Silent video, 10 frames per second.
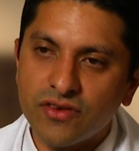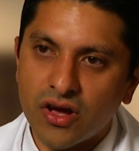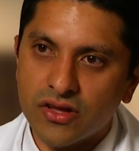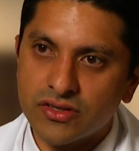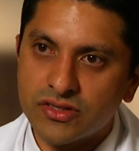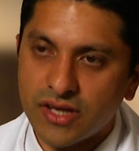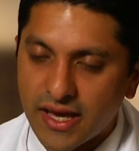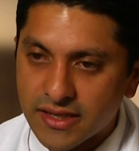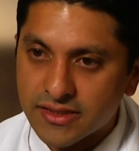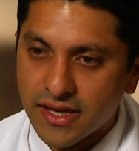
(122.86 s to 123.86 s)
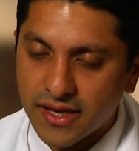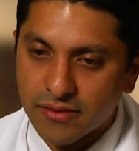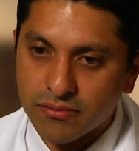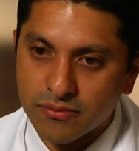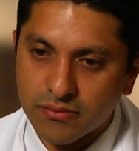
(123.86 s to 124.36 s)
of knowledge as
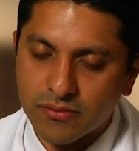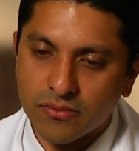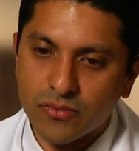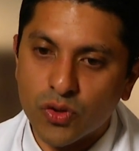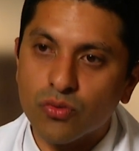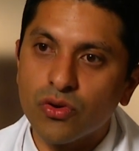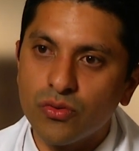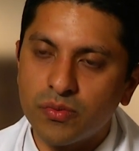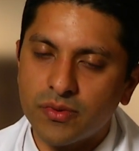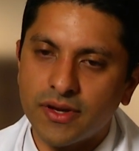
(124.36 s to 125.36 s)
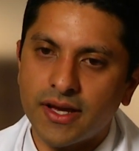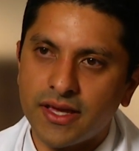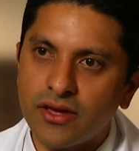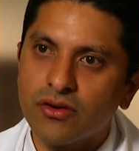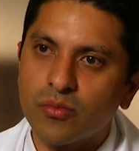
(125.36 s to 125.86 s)
a group uh,
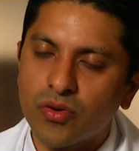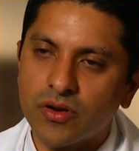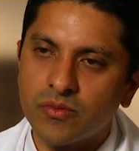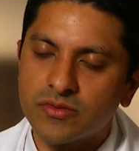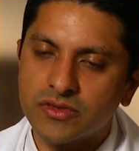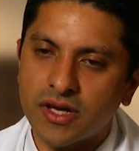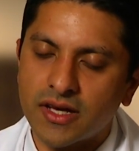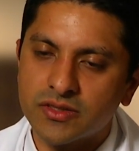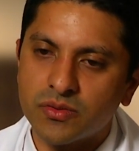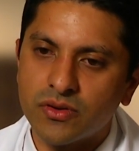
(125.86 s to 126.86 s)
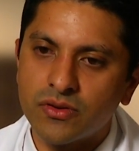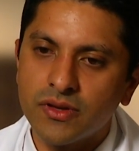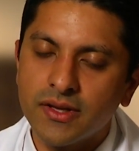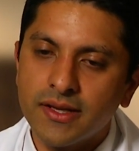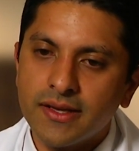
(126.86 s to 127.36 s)
here at Brigham Women's Hospital,
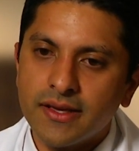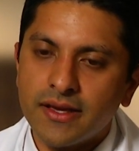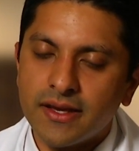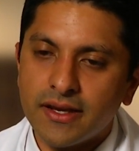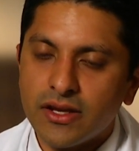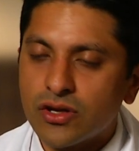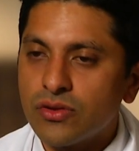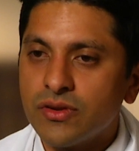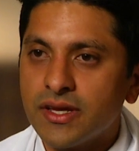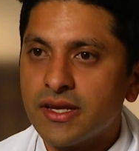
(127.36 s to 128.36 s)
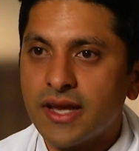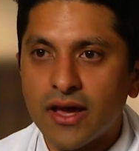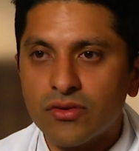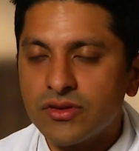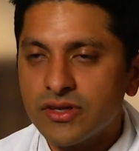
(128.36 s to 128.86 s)
and including
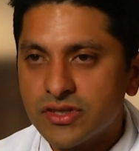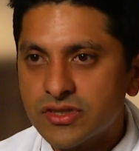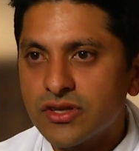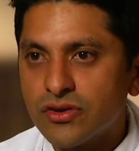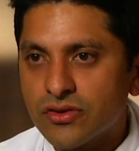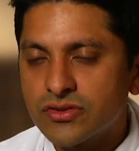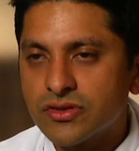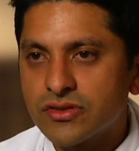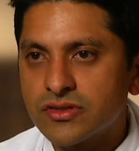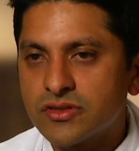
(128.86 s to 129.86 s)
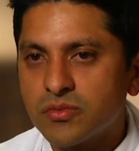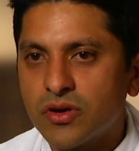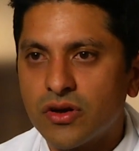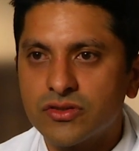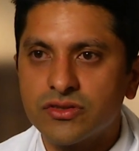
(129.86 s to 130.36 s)
not only just the neurosurgeons,
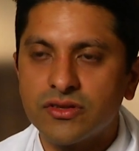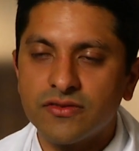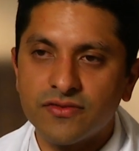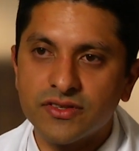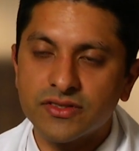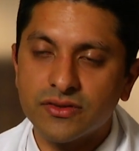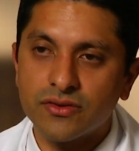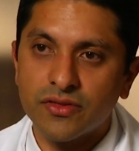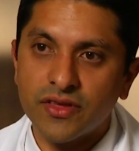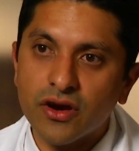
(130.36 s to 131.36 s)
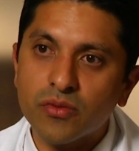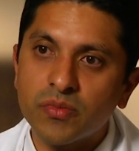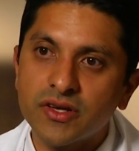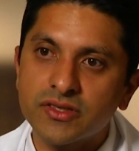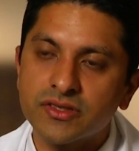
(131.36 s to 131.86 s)
but also the physical
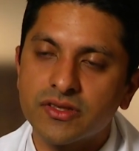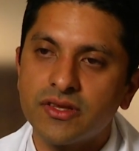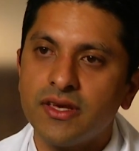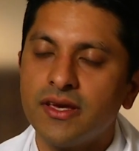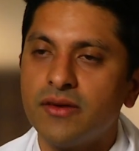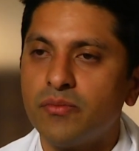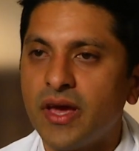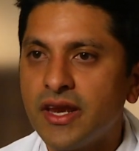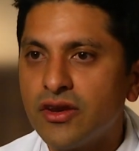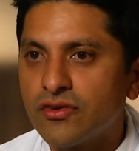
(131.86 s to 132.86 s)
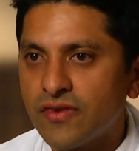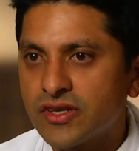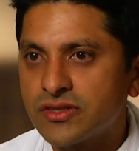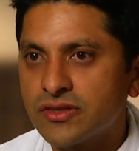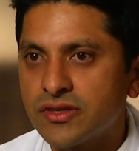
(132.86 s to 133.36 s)
therapists, the pain
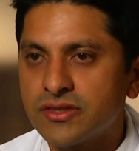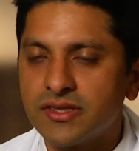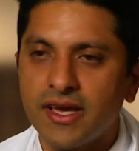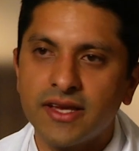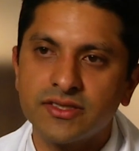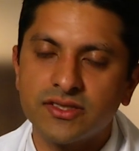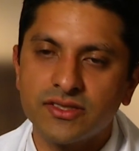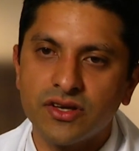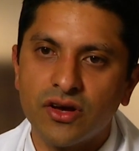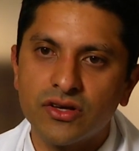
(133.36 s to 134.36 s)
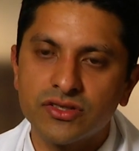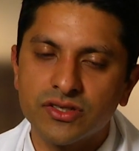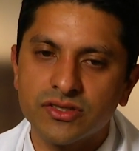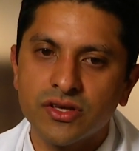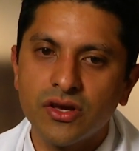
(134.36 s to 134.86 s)
interventionalists, the
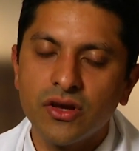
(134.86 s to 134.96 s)
anesthesiologists,